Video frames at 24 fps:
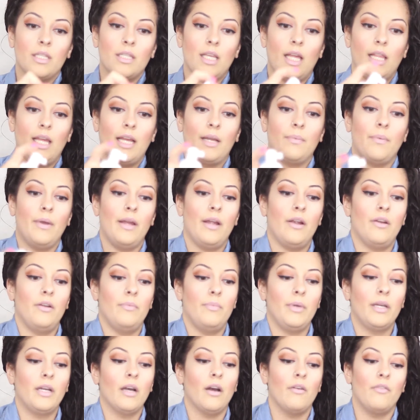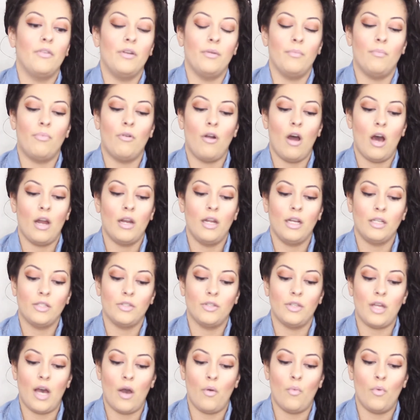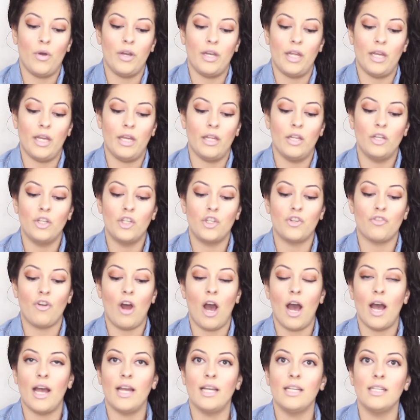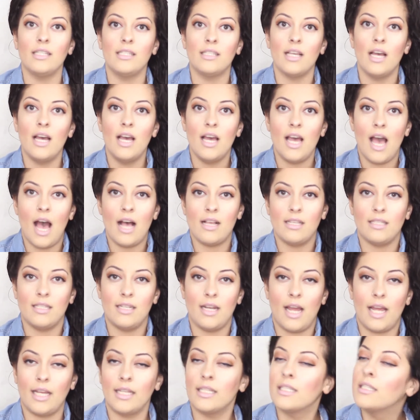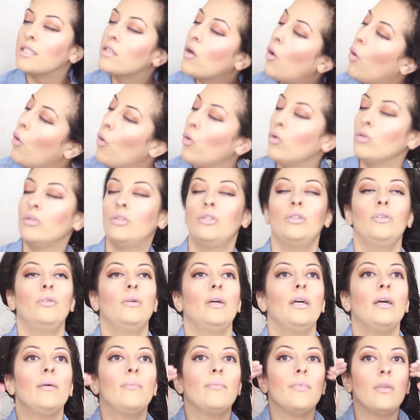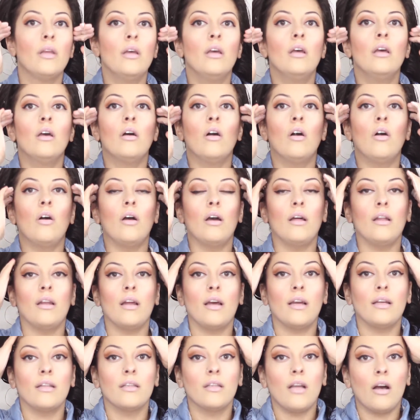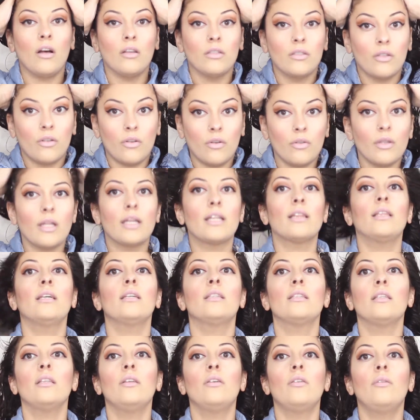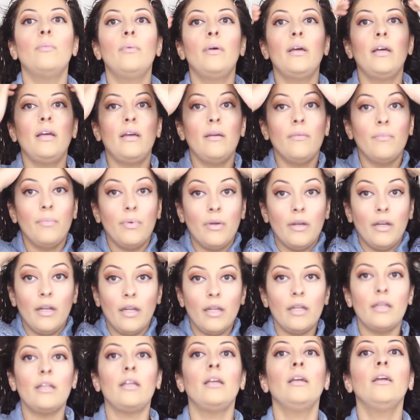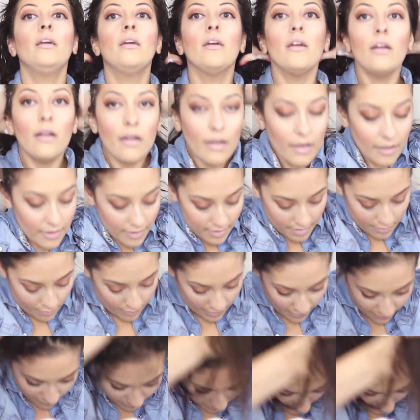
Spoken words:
I like my hair to be covered in product so that when it dries, it has a nice hold to it. And I also go like this a little bit, put it in here, and then we